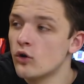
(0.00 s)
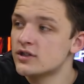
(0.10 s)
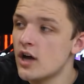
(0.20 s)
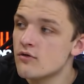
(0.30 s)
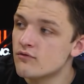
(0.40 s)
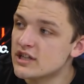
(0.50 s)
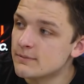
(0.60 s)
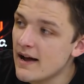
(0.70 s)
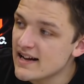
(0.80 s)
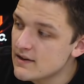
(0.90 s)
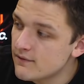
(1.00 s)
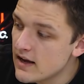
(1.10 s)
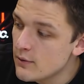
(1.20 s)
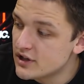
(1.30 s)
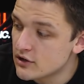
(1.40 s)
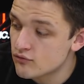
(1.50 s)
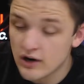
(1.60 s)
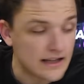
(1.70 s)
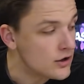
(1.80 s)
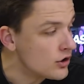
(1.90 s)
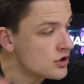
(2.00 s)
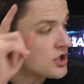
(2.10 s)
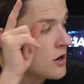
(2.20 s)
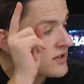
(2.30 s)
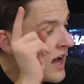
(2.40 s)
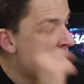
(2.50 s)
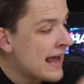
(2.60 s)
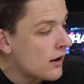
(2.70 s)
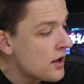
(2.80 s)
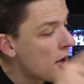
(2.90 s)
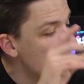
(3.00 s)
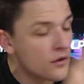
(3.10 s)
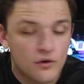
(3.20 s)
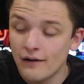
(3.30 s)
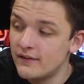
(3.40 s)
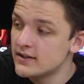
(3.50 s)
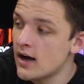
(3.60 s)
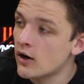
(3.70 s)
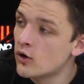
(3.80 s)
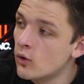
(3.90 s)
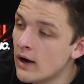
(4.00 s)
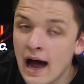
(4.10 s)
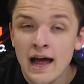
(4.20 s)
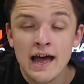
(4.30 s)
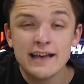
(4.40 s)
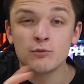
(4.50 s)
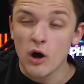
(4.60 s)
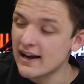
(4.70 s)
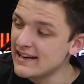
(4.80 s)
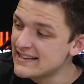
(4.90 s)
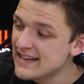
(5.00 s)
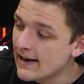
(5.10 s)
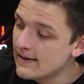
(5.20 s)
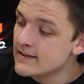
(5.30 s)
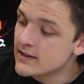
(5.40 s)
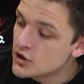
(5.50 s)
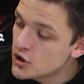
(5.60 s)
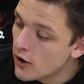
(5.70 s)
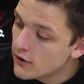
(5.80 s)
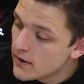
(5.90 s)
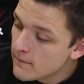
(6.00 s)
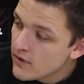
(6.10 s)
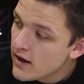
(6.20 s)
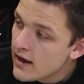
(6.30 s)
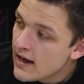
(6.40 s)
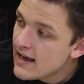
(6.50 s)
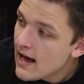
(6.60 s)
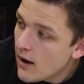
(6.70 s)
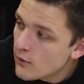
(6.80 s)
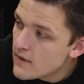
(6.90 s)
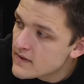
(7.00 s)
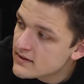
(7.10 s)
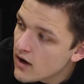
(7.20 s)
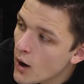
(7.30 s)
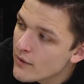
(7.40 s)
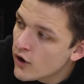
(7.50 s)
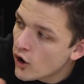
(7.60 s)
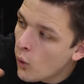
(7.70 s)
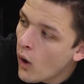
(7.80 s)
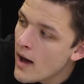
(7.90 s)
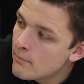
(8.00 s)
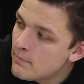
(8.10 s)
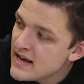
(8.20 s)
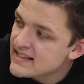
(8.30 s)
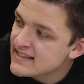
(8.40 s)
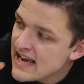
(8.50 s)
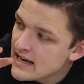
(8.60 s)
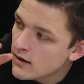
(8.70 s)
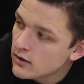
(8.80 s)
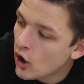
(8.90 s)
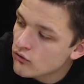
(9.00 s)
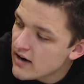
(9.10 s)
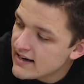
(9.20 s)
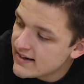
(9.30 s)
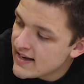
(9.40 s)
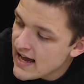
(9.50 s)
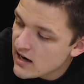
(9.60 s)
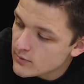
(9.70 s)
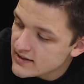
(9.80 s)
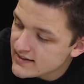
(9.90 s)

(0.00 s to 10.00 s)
or so respectively, which is really good and shows our AIO and the graphics card cooler is working exactly as it should. Here we're in the sky, we've got quite a big scene, a lot rendered here, and we're